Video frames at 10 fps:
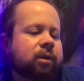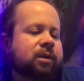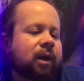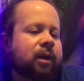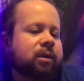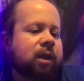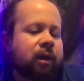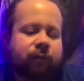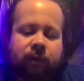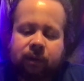not as
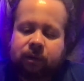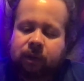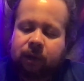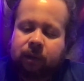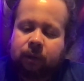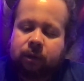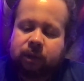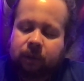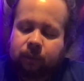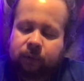heavy as
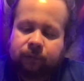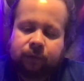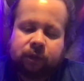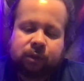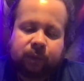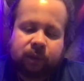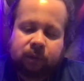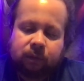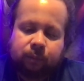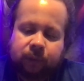I would have
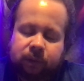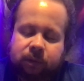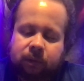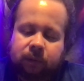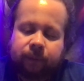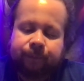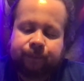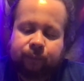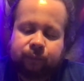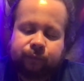expected, but
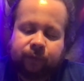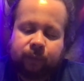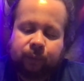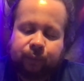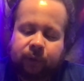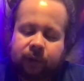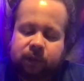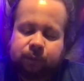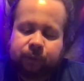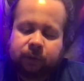from the
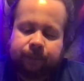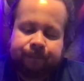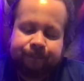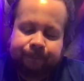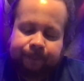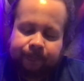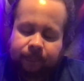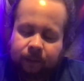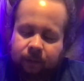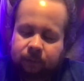price, but
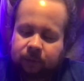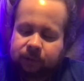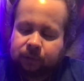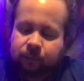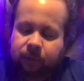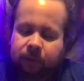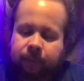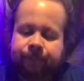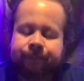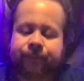that's okay.
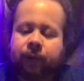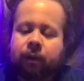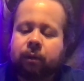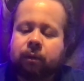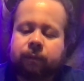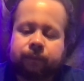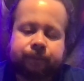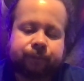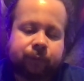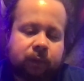You
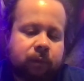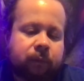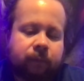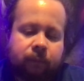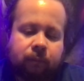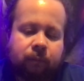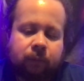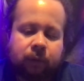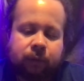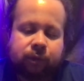
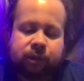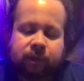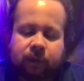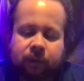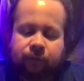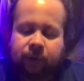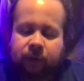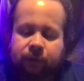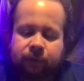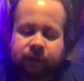just need a very
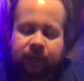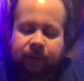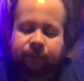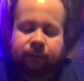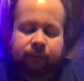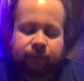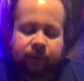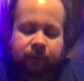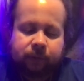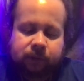good cap for your
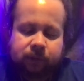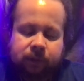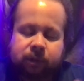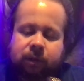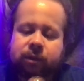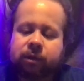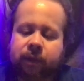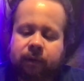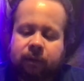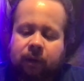fragrances, because
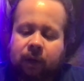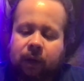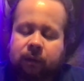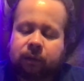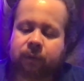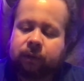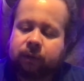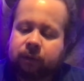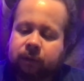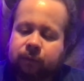I learned
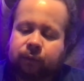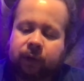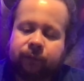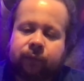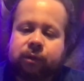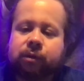when I first